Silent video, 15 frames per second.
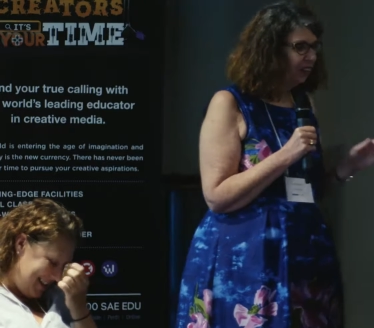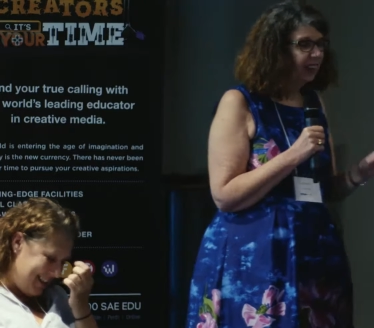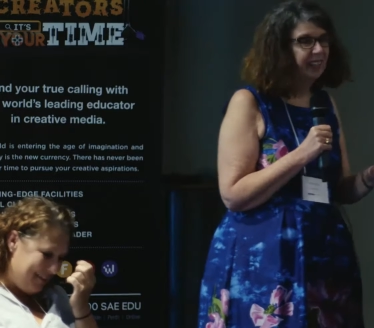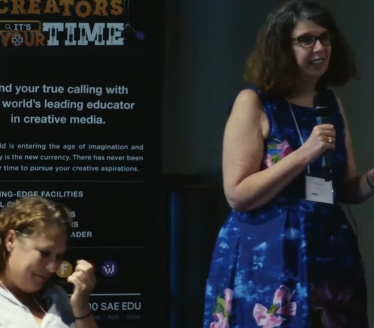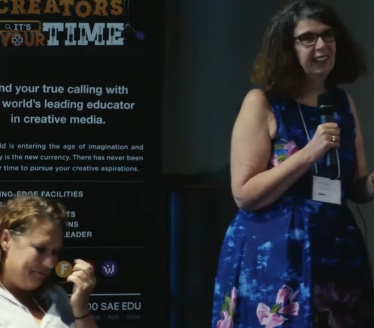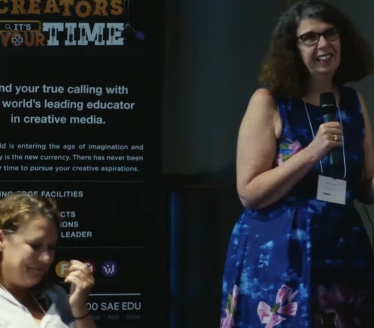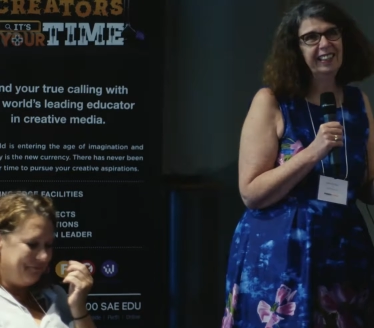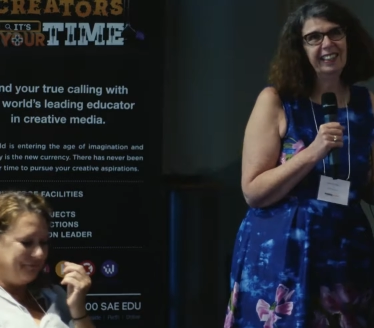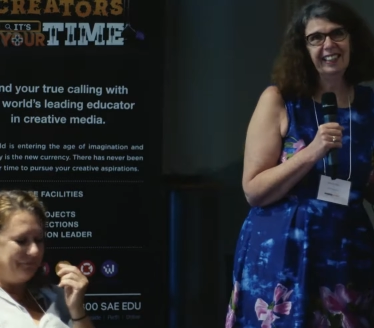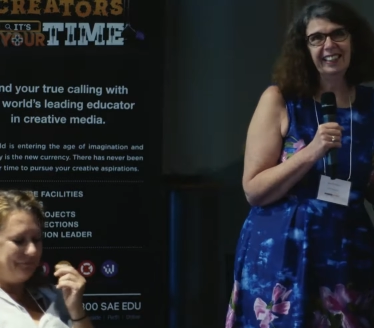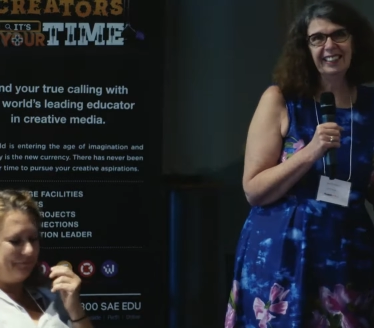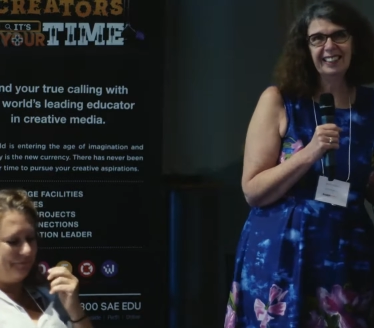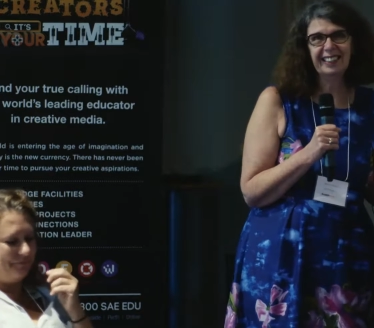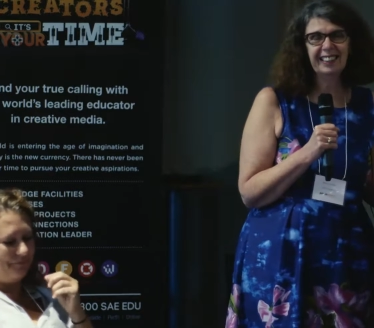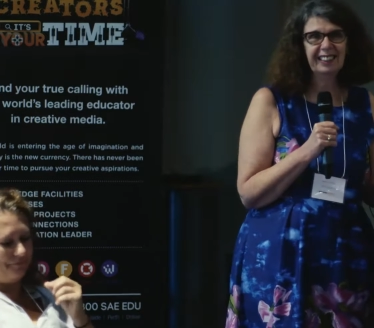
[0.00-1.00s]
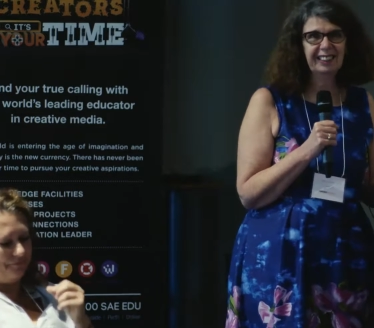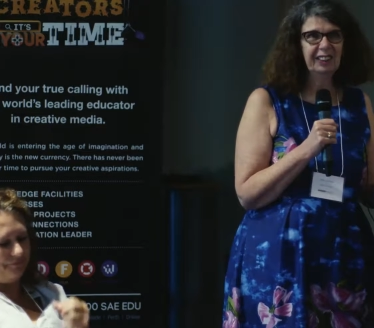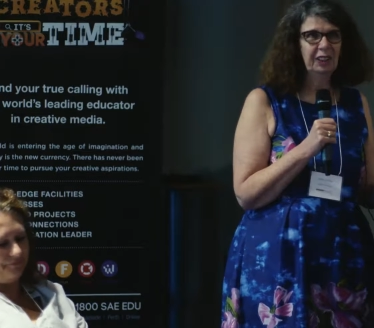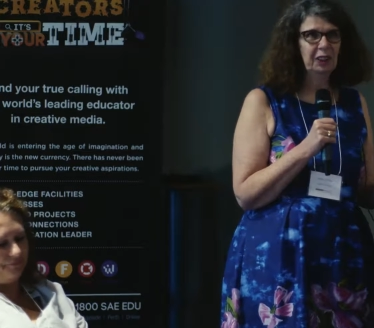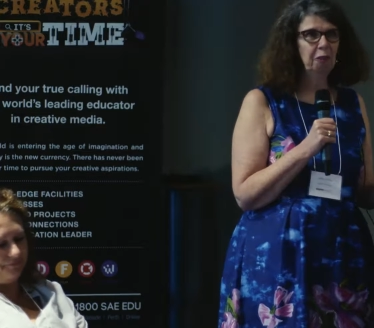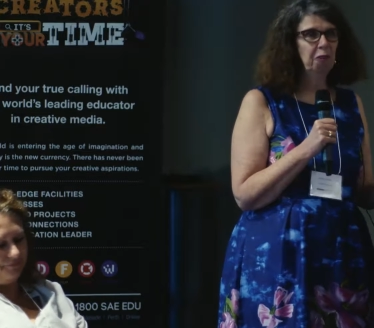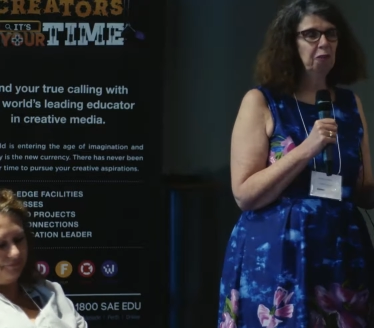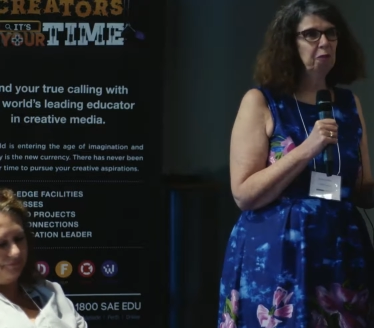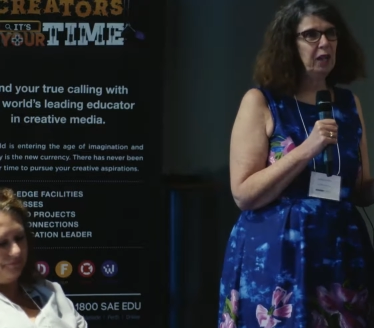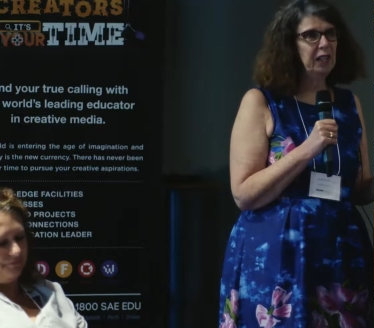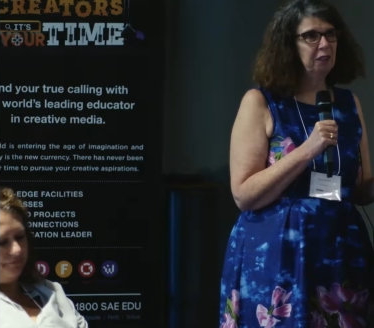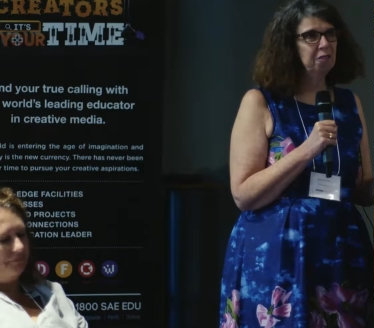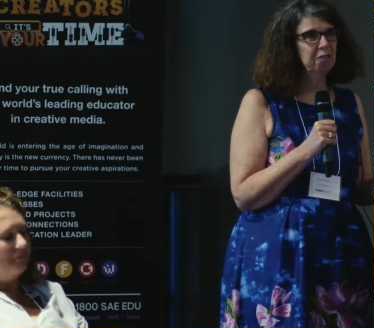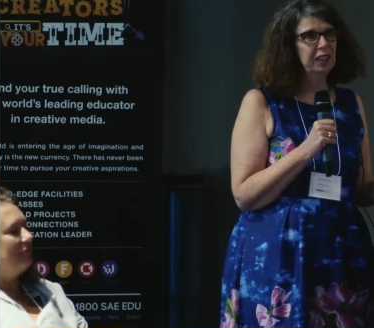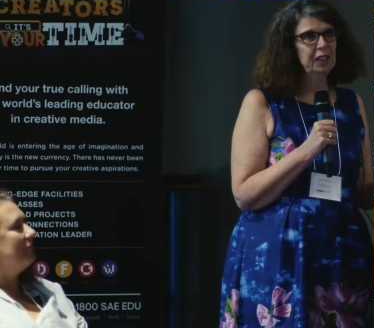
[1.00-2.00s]
Speaker 1: it, it, it's, you know, a
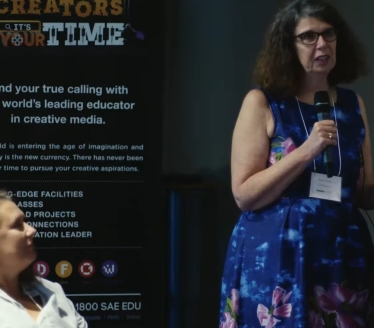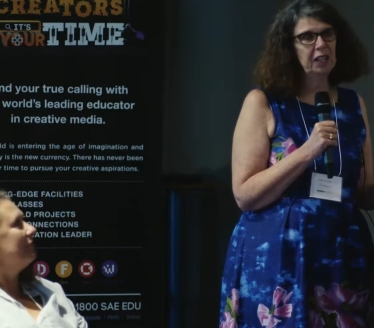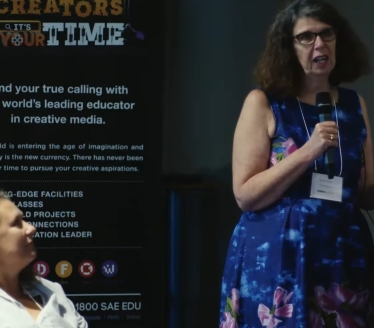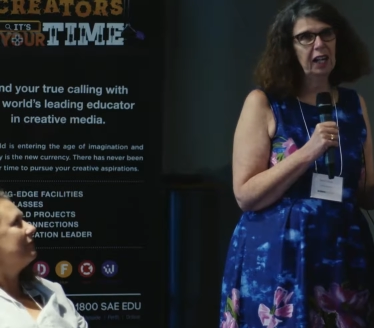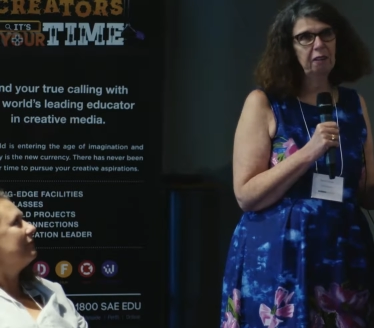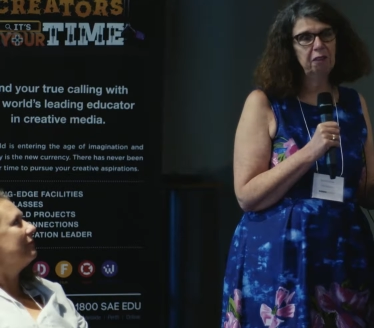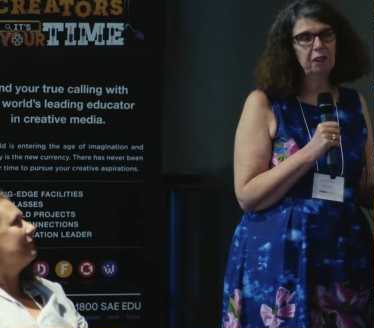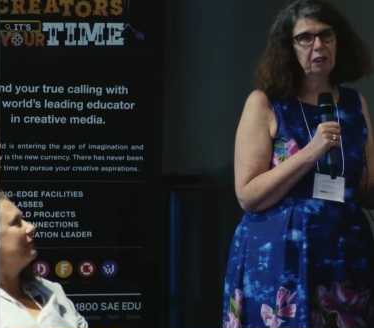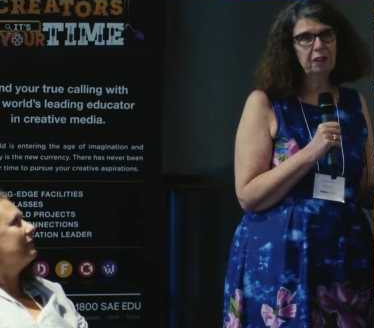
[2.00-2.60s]
benefit to have